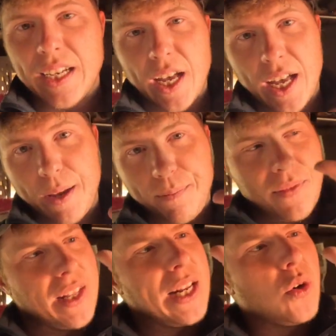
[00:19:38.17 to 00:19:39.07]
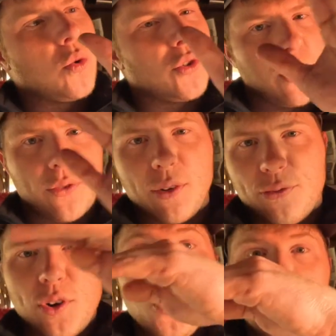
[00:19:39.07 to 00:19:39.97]
the little sort of the
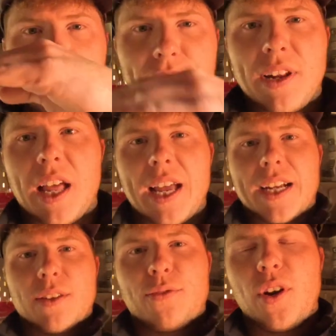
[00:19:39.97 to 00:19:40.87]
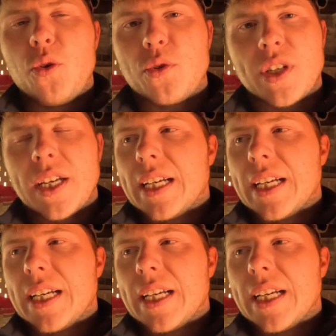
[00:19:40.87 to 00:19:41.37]
flume, if you like, the flute,